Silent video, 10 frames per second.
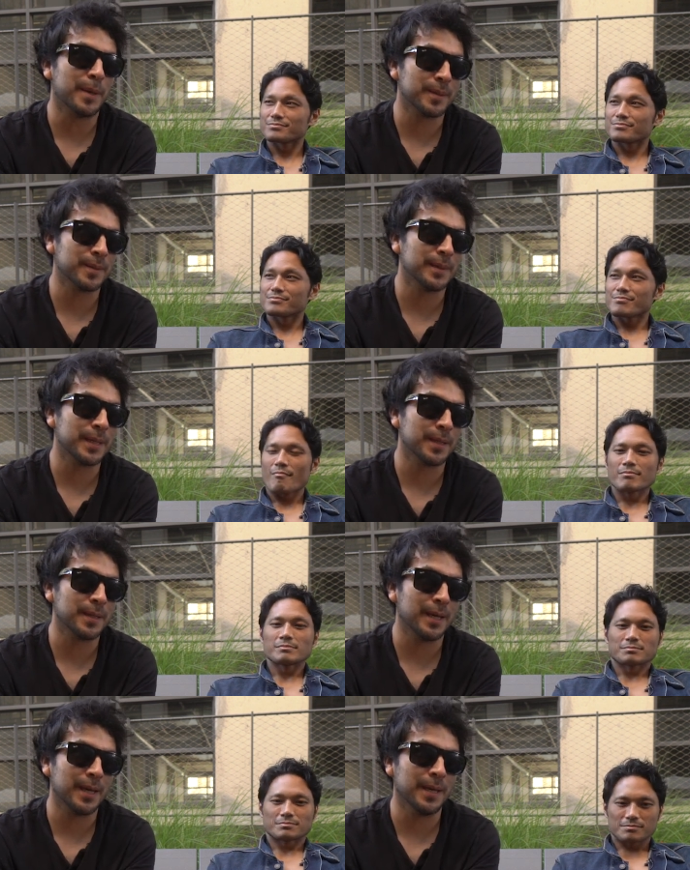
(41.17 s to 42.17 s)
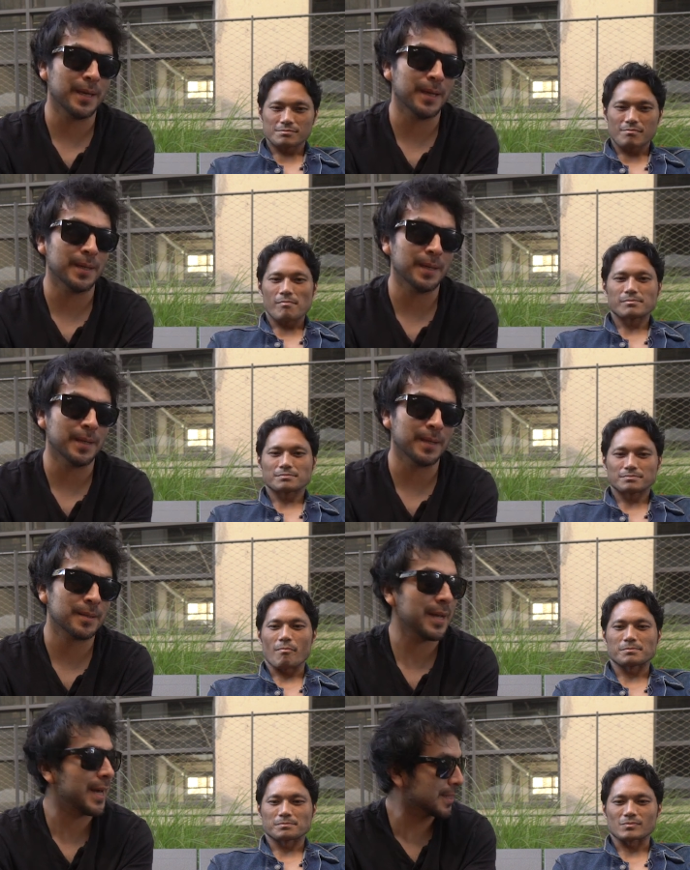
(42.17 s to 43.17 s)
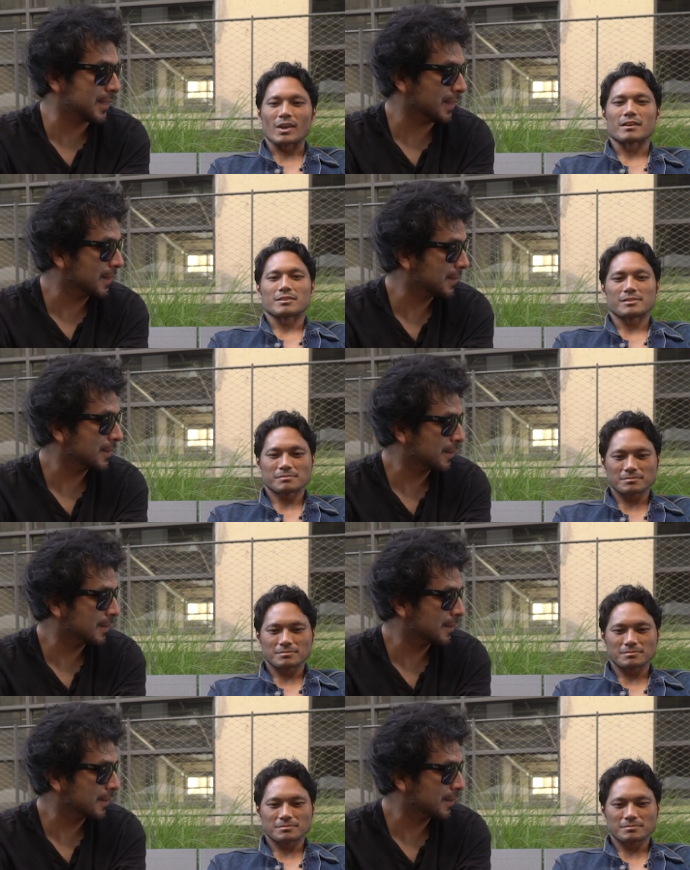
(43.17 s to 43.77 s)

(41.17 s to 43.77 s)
Speaker 1: modeling and acting. acting.